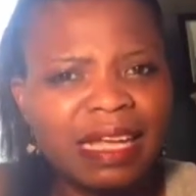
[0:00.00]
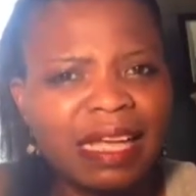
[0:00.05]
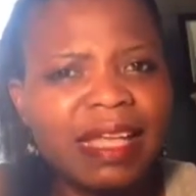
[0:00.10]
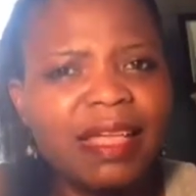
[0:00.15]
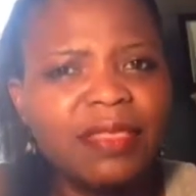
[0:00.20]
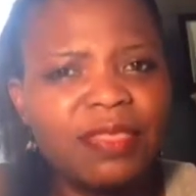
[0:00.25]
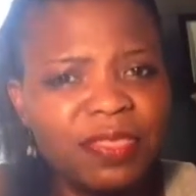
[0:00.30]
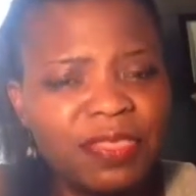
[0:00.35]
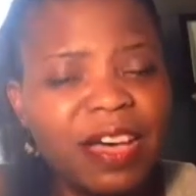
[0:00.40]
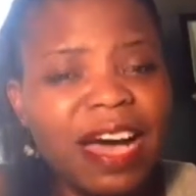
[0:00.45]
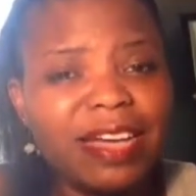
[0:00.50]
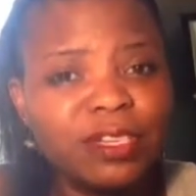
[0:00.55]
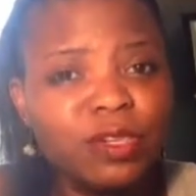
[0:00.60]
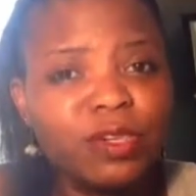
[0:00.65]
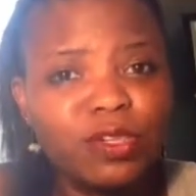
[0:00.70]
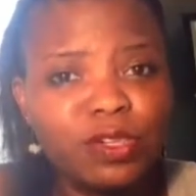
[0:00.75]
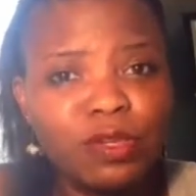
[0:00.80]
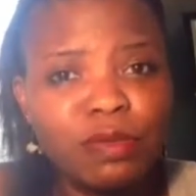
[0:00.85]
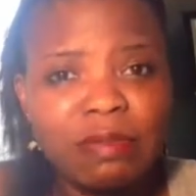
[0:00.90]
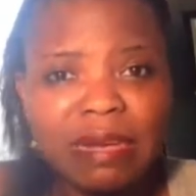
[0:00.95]
That
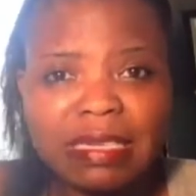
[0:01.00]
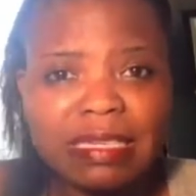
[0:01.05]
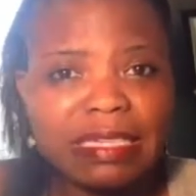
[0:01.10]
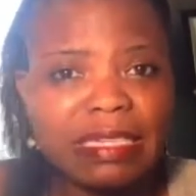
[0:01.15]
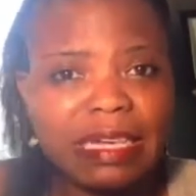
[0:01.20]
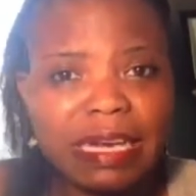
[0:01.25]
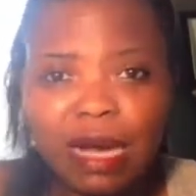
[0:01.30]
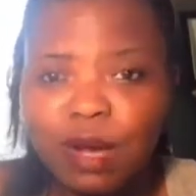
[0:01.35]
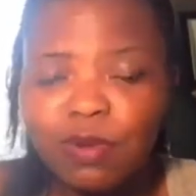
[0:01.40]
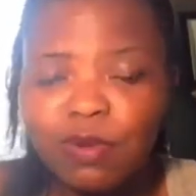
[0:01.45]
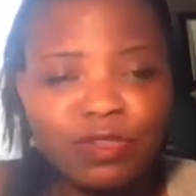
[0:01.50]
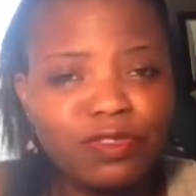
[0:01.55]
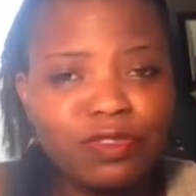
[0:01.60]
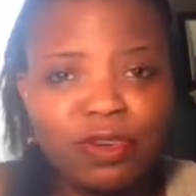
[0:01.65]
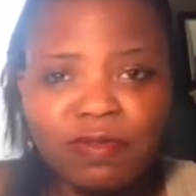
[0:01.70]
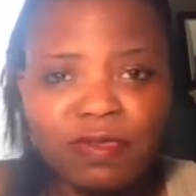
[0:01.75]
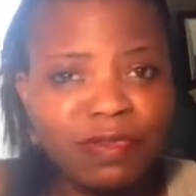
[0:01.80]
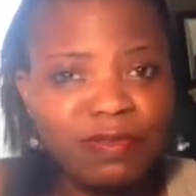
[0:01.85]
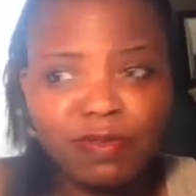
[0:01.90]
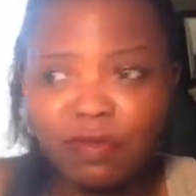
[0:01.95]
automatic car, we
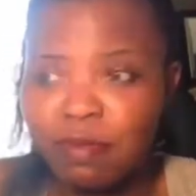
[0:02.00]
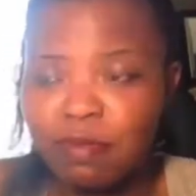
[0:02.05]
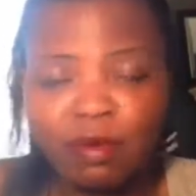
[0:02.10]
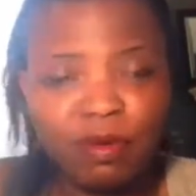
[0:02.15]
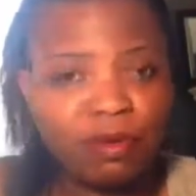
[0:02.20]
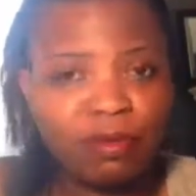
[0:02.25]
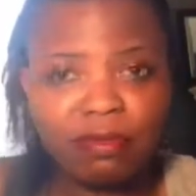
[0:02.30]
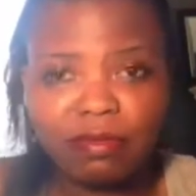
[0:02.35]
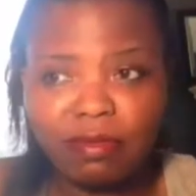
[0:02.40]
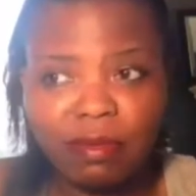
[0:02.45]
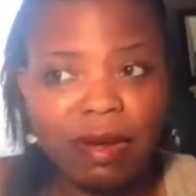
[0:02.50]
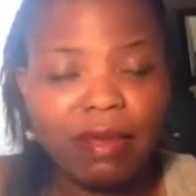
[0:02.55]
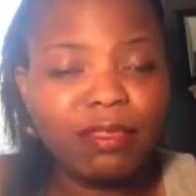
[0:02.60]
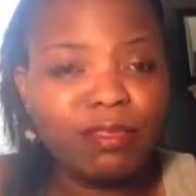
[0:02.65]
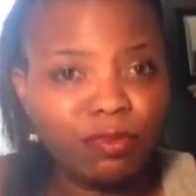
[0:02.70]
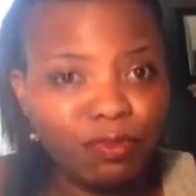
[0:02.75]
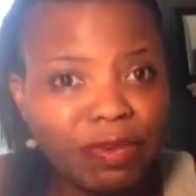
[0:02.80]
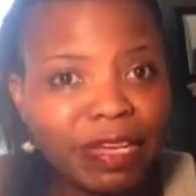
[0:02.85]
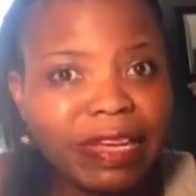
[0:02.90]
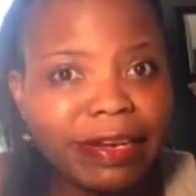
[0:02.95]
drove it for about
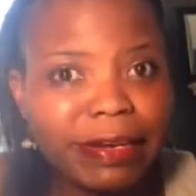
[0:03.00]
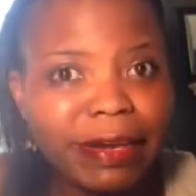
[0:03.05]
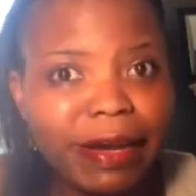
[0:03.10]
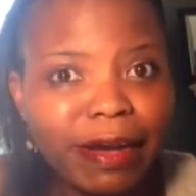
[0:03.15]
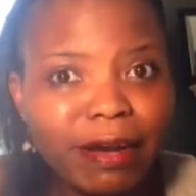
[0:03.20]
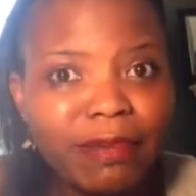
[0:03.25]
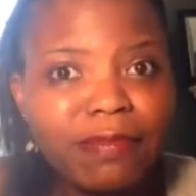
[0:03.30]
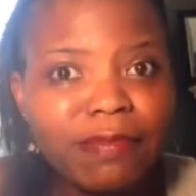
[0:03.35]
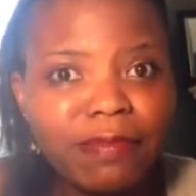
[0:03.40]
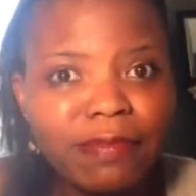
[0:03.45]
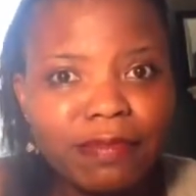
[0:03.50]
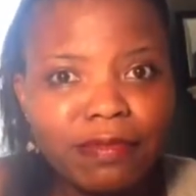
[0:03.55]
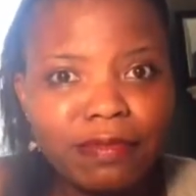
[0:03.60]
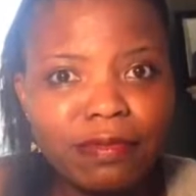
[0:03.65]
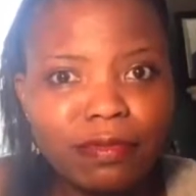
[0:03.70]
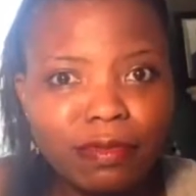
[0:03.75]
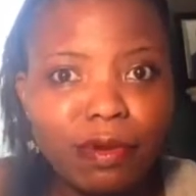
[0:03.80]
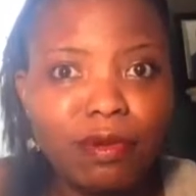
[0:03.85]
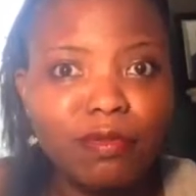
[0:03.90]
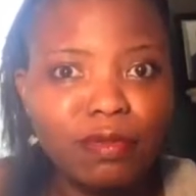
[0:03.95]
3.5,
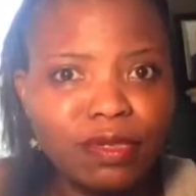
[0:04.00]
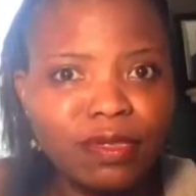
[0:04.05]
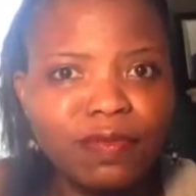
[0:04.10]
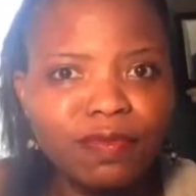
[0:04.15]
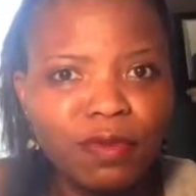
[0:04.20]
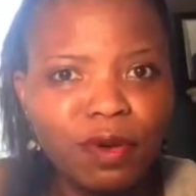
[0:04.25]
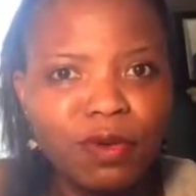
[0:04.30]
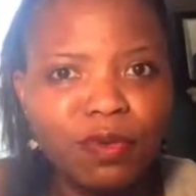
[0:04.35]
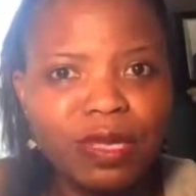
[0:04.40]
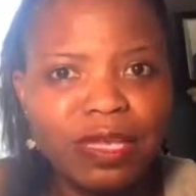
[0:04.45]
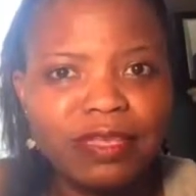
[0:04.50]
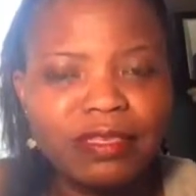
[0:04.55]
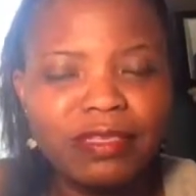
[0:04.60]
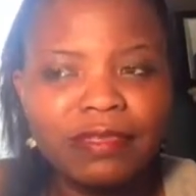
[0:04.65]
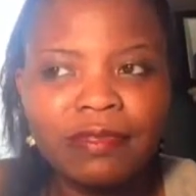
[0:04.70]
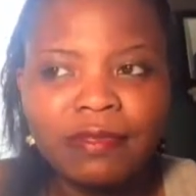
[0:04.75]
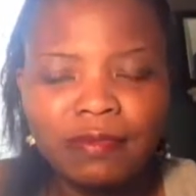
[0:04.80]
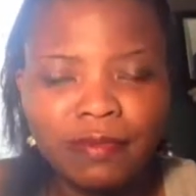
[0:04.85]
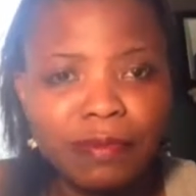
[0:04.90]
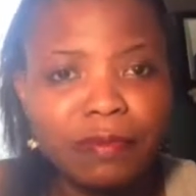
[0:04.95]
almost 4 weeks.
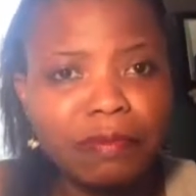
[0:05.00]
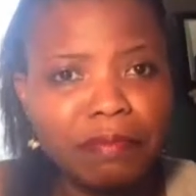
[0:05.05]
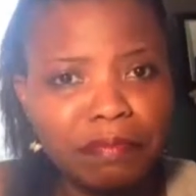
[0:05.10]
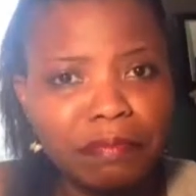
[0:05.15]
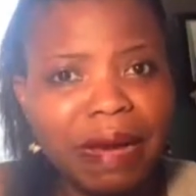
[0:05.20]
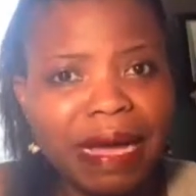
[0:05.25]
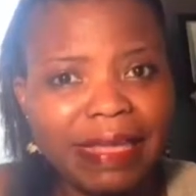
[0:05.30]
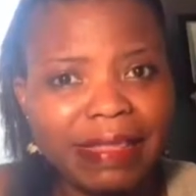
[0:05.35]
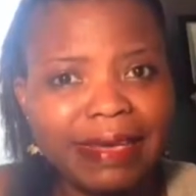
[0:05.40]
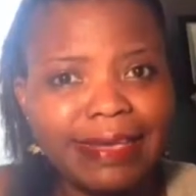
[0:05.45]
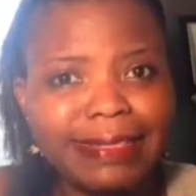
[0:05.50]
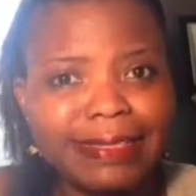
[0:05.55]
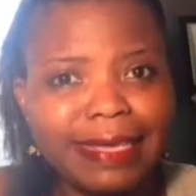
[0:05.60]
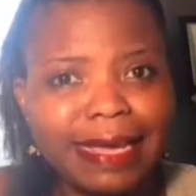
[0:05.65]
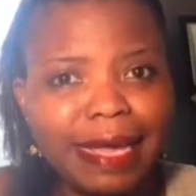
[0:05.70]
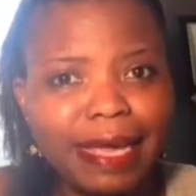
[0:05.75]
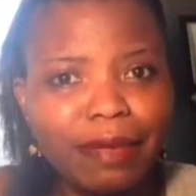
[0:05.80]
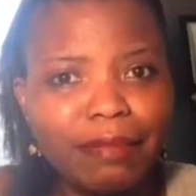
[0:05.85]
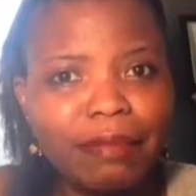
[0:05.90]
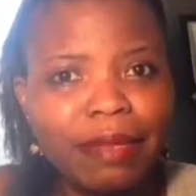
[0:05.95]
By that
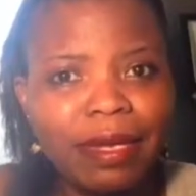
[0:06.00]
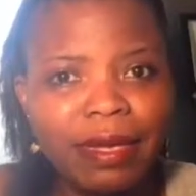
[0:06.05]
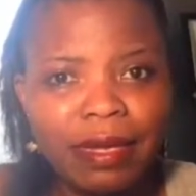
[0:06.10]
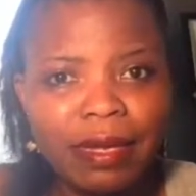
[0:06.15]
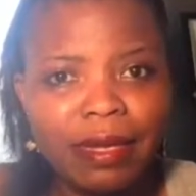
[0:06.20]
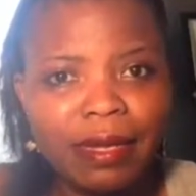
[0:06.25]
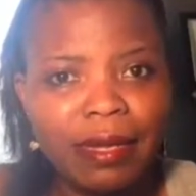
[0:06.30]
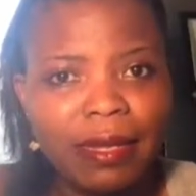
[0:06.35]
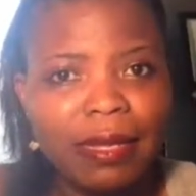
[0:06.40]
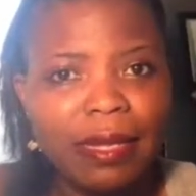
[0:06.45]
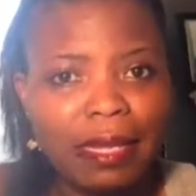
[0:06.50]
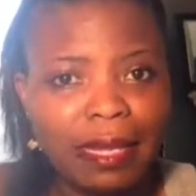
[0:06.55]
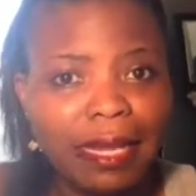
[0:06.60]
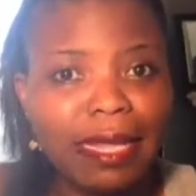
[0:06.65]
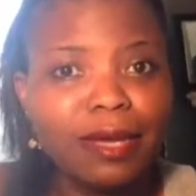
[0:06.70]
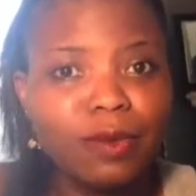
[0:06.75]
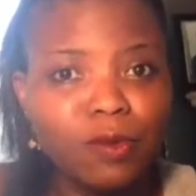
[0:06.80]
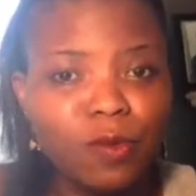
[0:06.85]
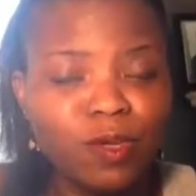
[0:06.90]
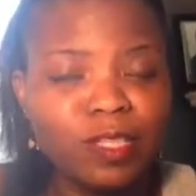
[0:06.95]
time,
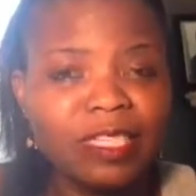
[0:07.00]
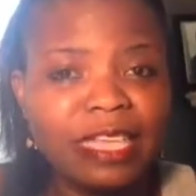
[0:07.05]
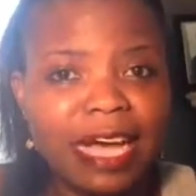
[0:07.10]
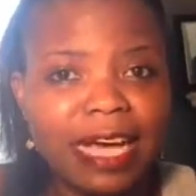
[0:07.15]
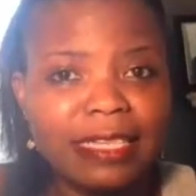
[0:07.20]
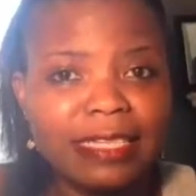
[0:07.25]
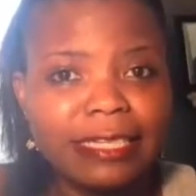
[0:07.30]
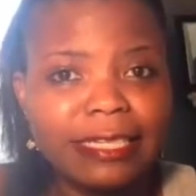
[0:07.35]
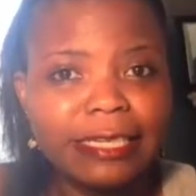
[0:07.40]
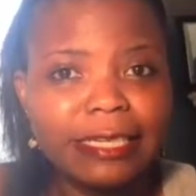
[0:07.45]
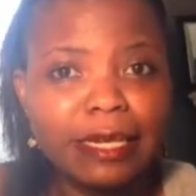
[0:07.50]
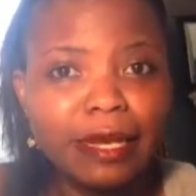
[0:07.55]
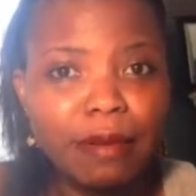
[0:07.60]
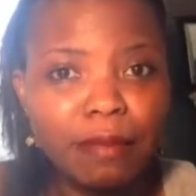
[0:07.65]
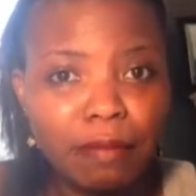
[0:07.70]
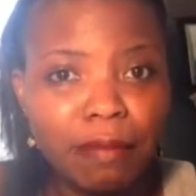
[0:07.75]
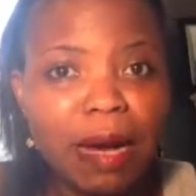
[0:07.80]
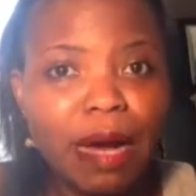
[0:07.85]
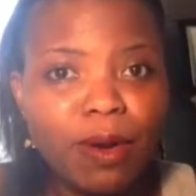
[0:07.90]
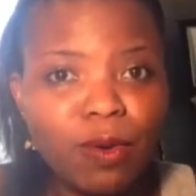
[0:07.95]
leg was hurting,
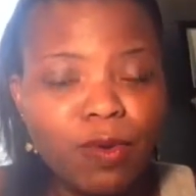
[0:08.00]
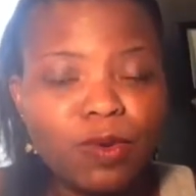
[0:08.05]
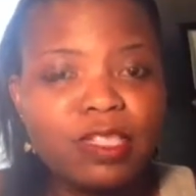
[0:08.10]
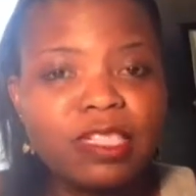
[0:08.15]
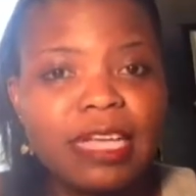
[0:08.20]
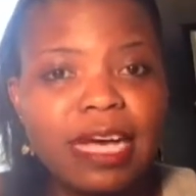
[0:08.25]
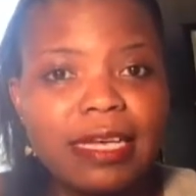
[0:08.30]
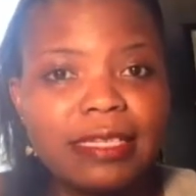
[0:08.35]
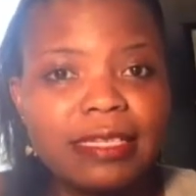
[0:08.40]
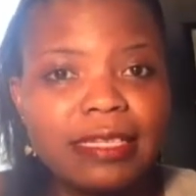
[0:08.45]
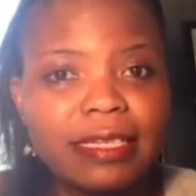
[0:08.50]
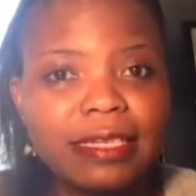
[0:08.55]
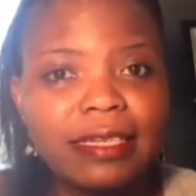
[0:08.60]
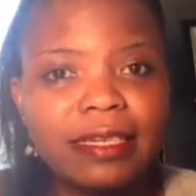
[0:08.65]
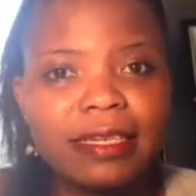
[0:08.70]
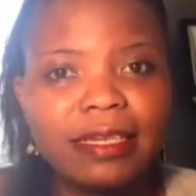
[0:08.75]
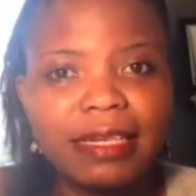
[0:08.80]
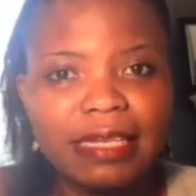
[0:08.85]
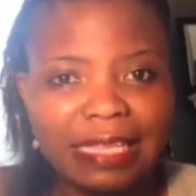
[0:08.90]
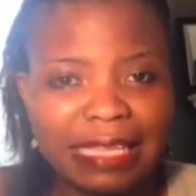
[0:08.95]
back was hurting.
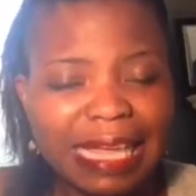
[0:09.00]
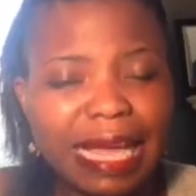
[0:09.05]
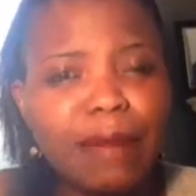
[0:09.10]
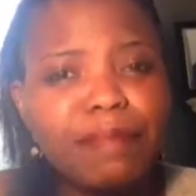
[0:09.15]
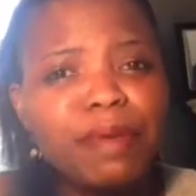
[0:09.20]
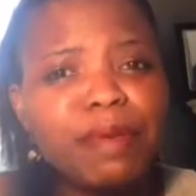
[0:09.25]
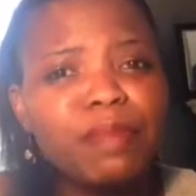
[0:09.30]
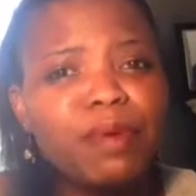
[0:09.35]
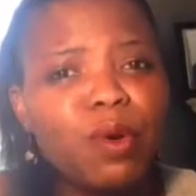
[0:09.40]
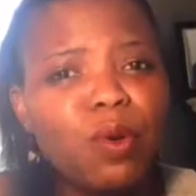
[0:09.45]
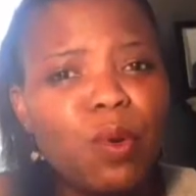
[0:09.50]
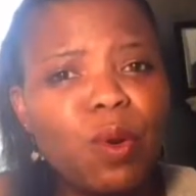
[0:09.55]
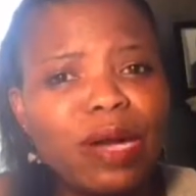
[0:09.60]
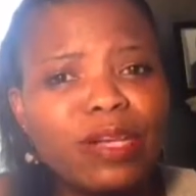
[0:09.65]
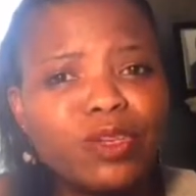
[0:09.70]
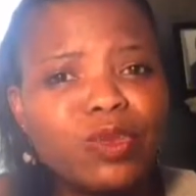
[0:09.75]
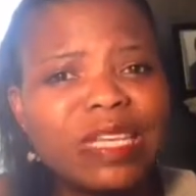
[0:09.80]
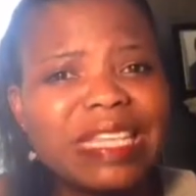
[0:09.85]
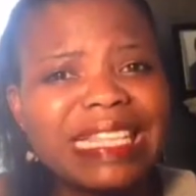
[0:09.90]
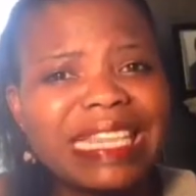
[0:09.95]
There are people who are
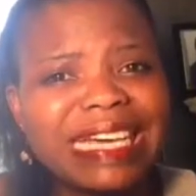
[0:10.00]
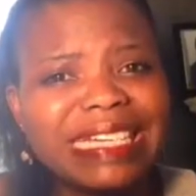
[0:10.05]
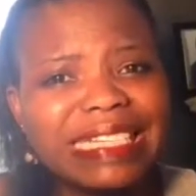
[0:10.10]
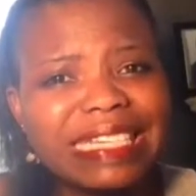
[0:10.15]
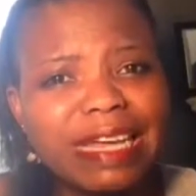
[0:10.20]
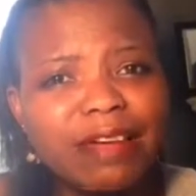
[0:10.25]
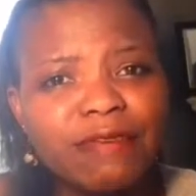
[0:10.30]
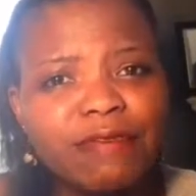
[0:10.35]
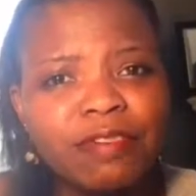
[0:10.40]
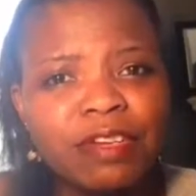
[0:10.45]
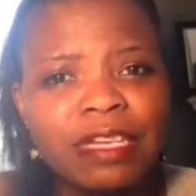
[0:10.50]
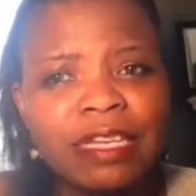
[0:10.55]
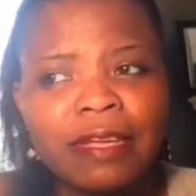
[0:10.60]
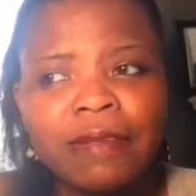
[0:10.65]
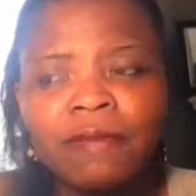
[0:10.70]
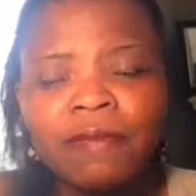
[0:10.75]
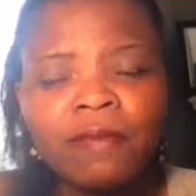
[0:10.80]
doing that every day.